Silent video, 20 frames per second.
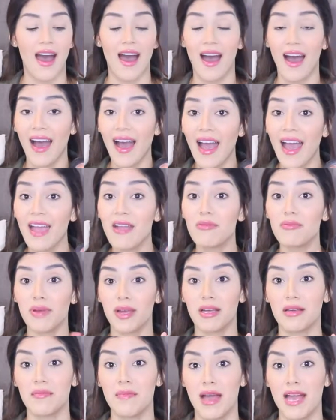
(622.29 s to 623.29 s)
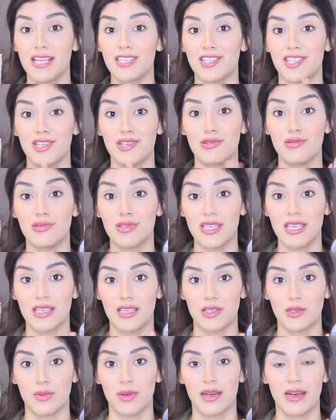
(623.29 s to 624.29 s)
I recommend you using
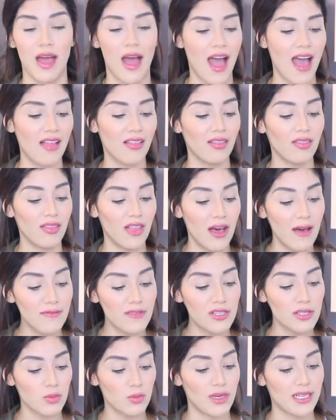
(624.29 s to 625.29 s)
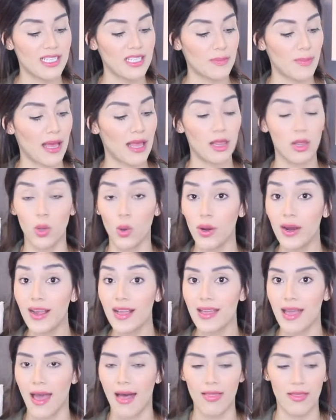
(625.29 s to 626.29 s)
this one. I love this one. It's by
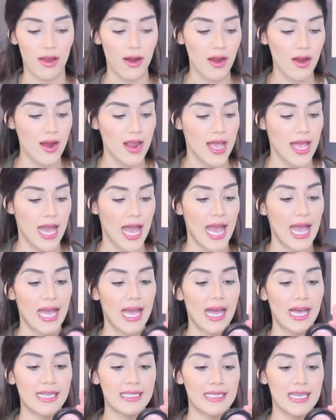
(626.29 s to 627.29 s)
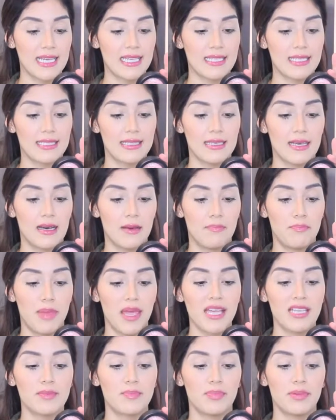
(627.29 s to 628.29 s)
Laura Geller, and it's the
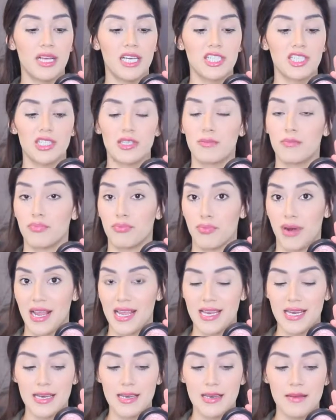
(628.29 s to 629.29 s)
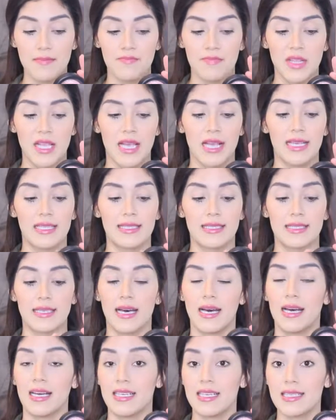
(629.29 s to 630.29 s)
Baked Blush and Brighten. It's the
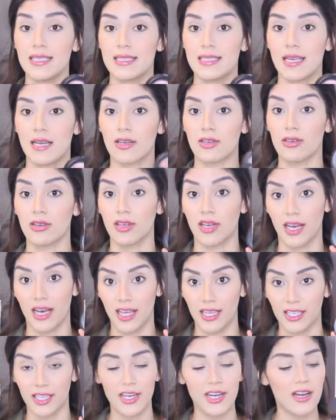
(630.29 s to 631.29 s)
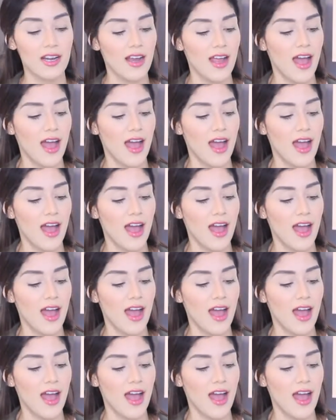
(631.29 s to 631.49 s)
Honeysuckle color.